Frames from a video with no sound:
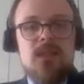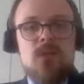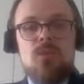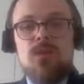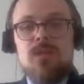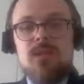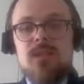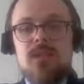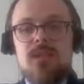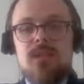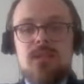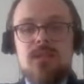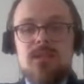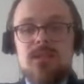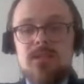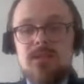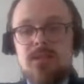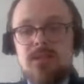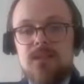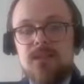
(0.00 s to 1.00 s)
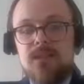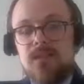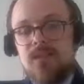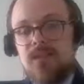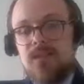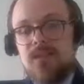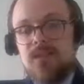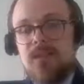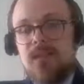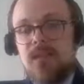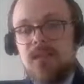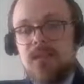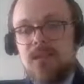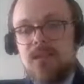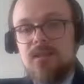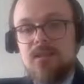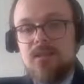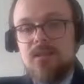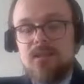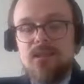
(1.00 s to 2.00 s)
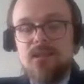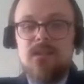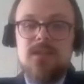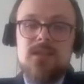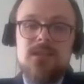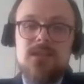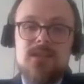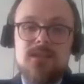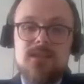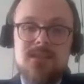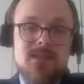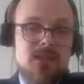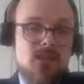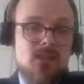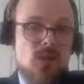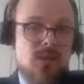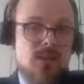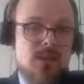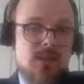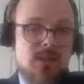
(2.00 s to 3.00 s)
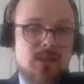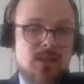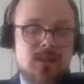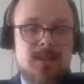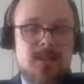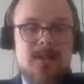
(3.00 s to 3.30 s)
which is indeed targeting and addressing